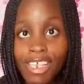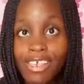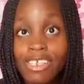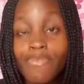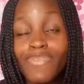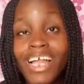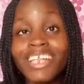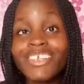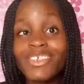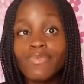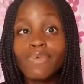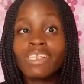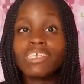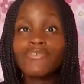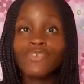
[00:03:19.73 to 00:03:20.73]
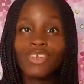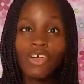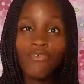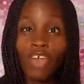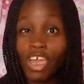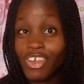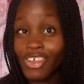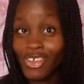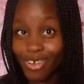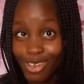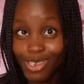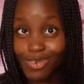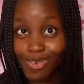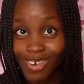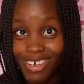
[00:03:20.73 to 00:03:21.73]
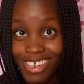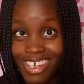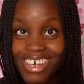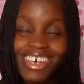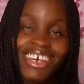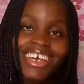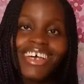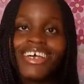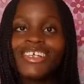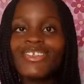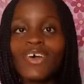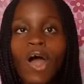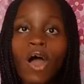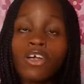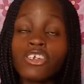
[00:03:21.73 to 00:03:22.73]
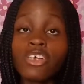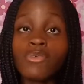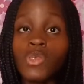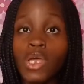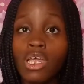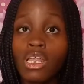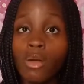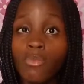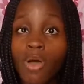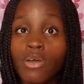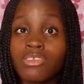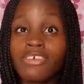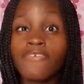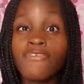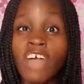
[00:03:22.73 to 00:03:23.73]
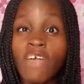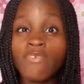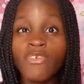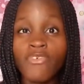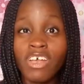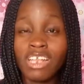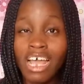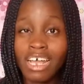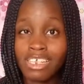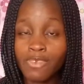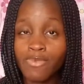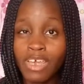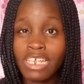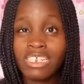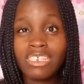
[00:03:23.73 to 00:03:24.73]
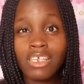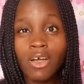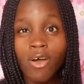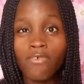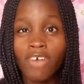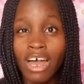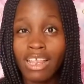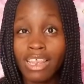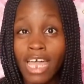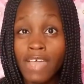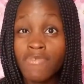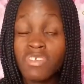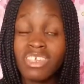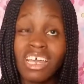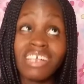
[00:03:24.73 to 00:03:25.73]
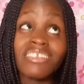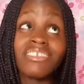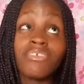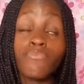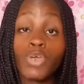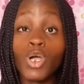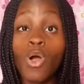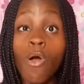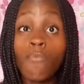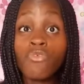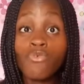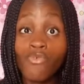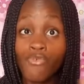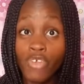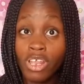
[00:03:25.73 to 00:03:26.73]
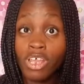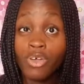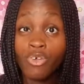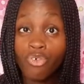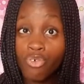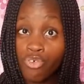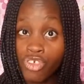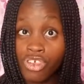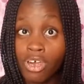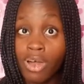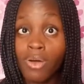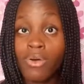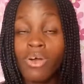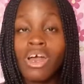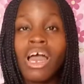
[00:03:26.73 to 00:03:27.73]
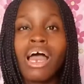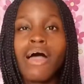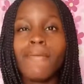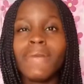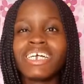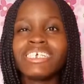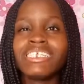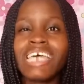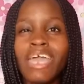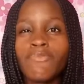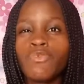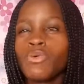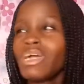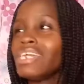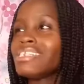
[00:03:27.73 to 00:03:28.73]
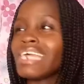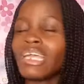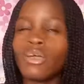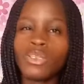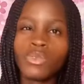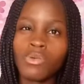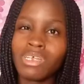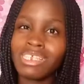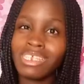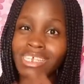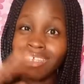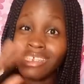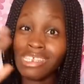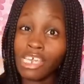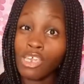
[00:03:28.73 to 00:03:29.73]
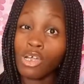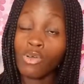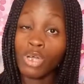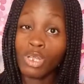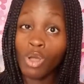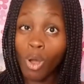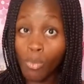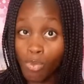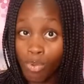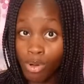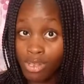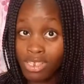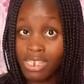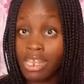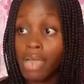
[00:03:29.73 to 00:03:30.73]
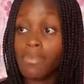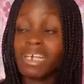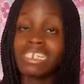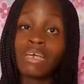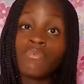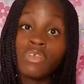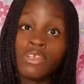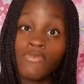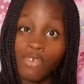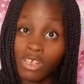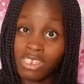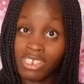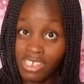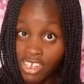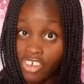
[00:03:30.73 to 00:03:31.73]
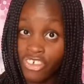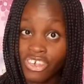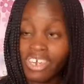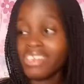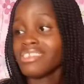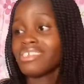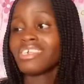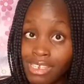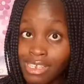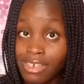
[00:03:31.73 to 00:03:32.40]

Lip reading: so the plan is to make this video a very short one. So I'll just be talking about 5 different aspects of our lives that becomes really crucial by the time you enter your 20s and you're going upwards, like by the time you leave your teenage years.